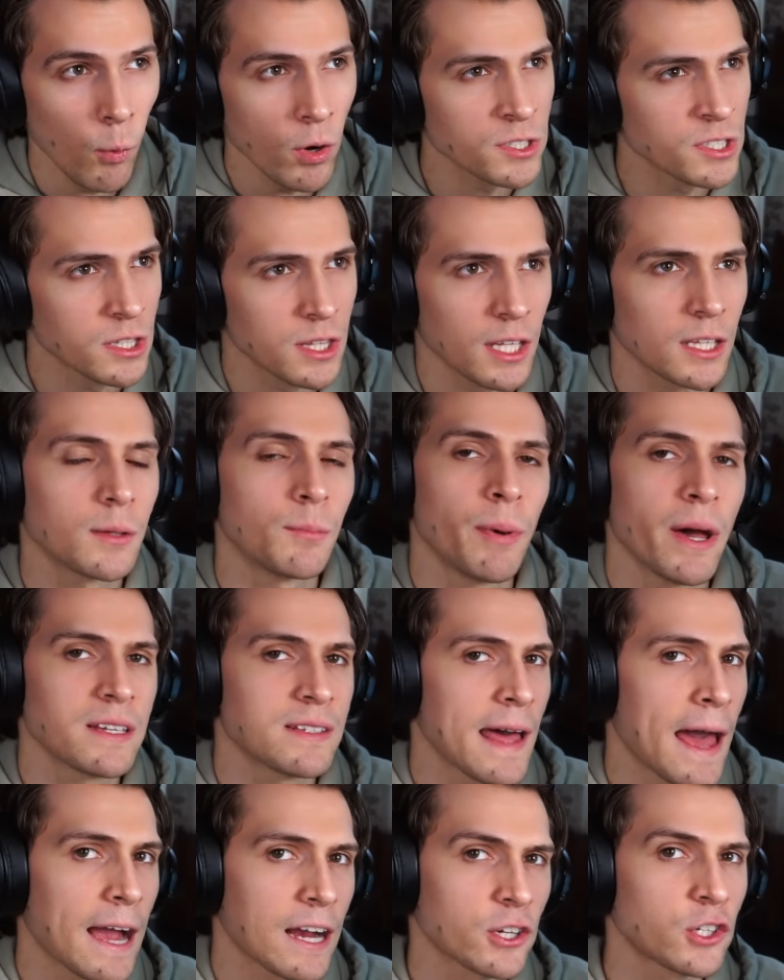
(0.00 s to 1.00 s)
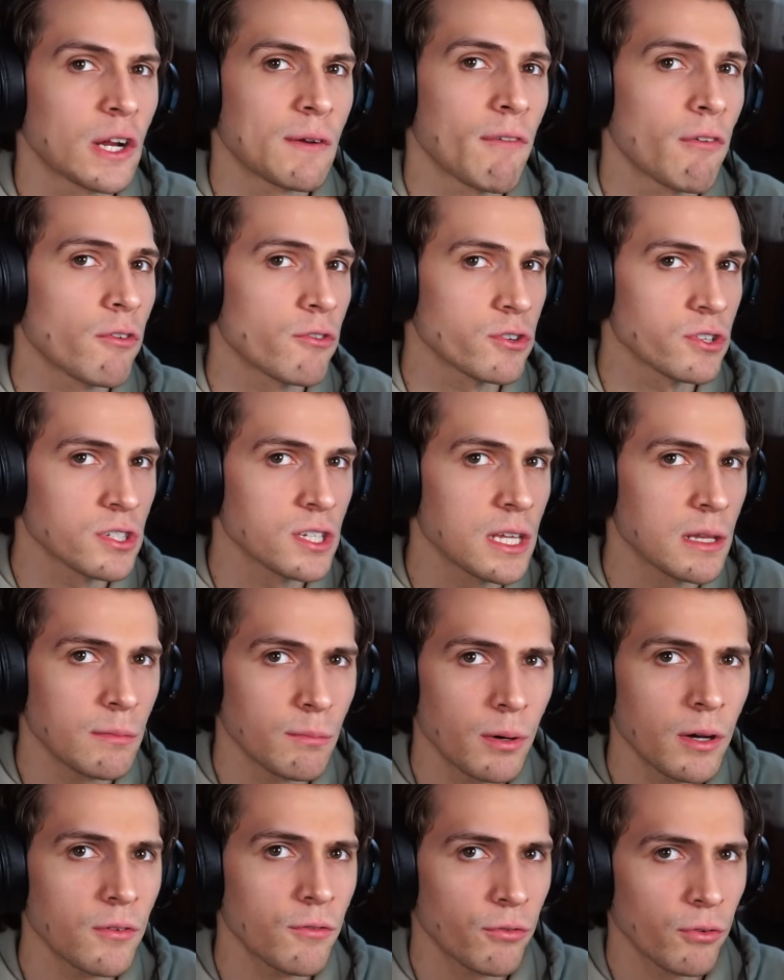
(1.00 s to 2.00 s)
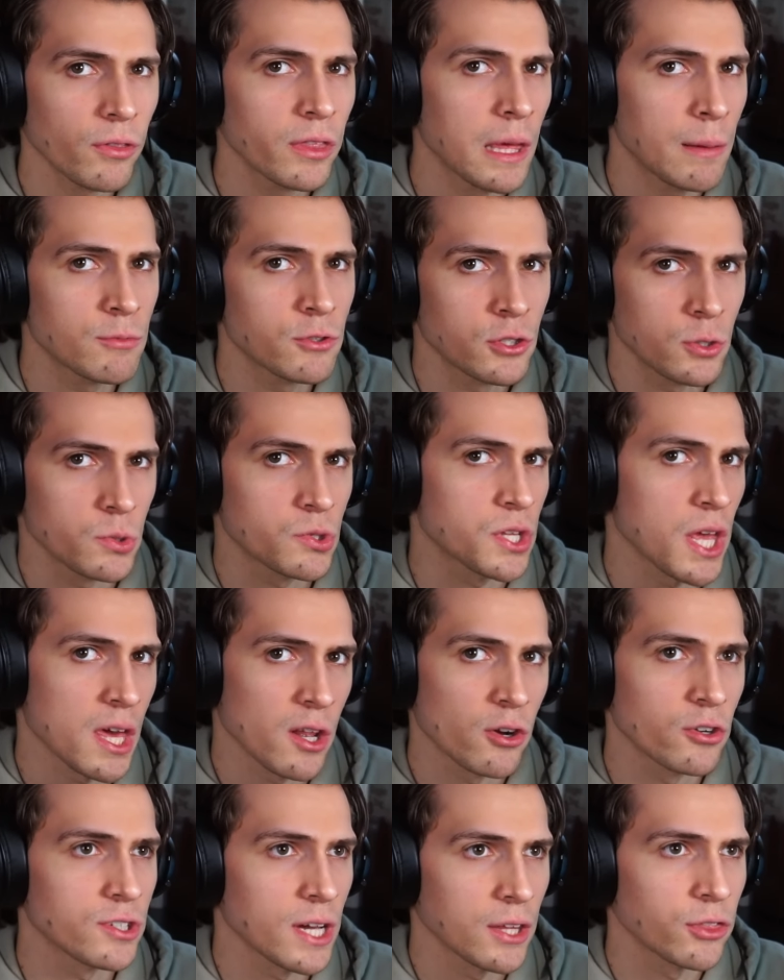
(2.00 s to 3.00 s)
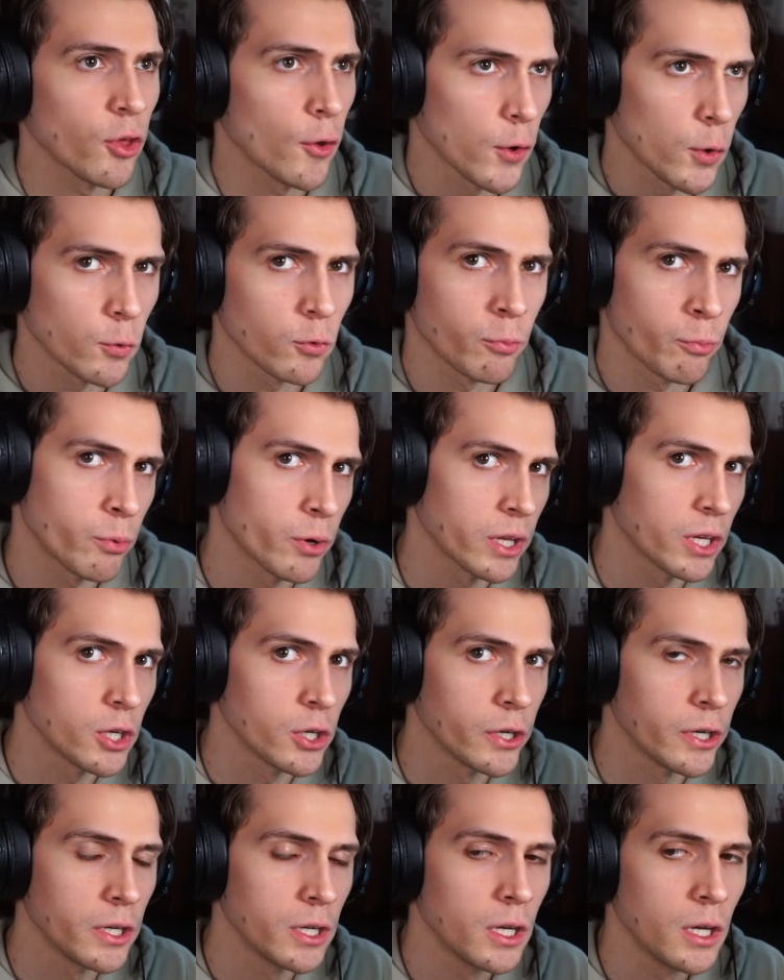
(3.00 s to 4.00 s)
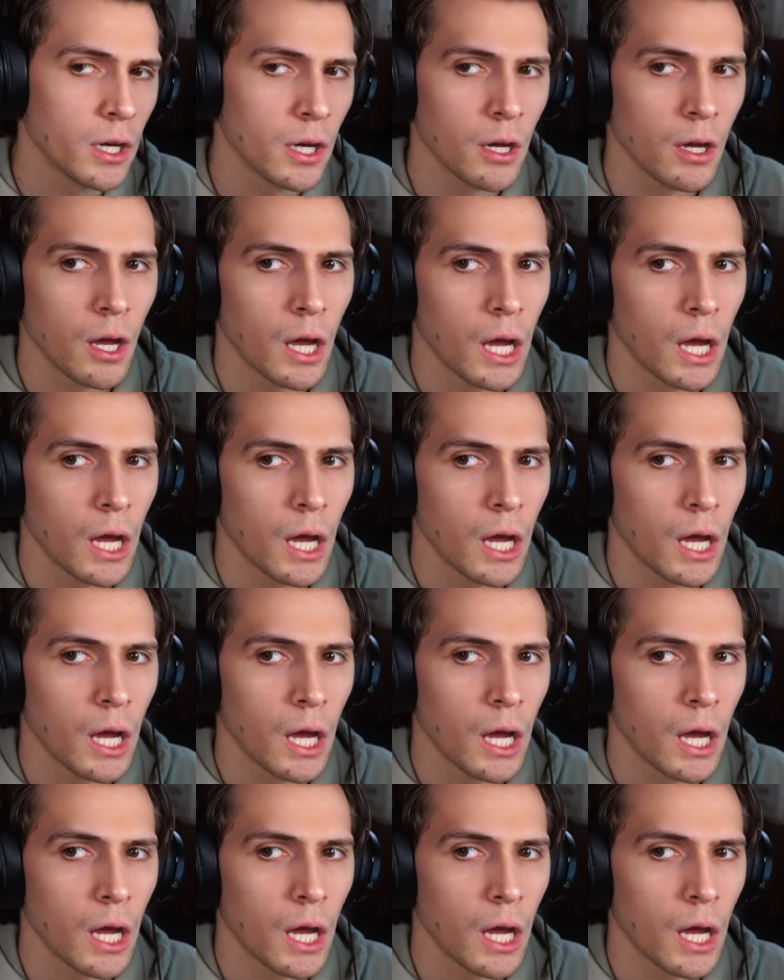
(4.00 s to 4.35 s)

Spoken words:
Wasn't like the best action I've ever seen, but for the MCU standards, I thought it was pretty good.